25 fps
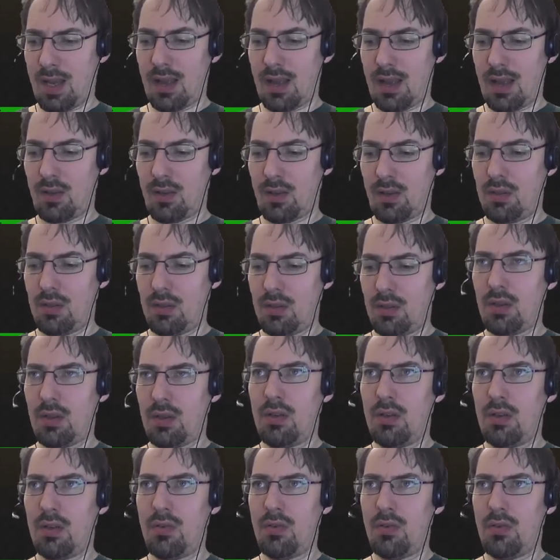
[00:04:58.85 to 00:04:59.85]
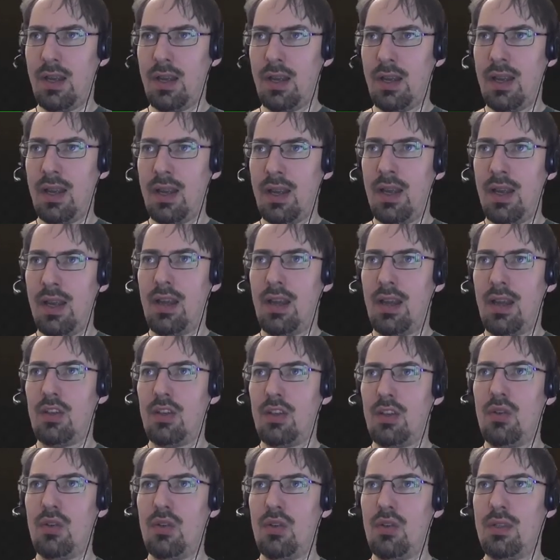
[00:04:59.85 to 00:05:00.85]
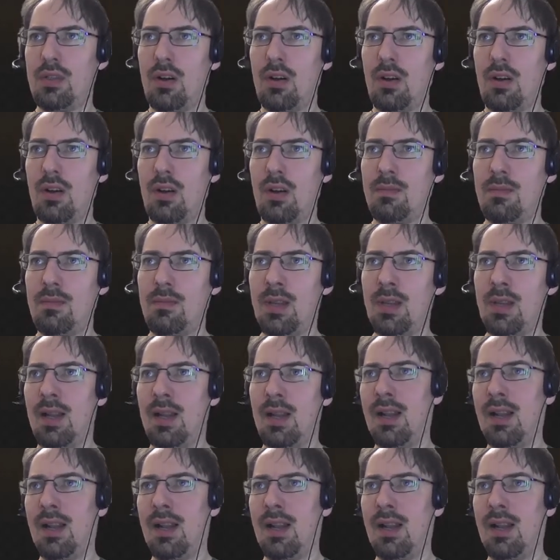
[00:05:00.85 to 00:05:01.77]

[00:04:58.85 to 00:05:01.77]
and choose a column like the 13th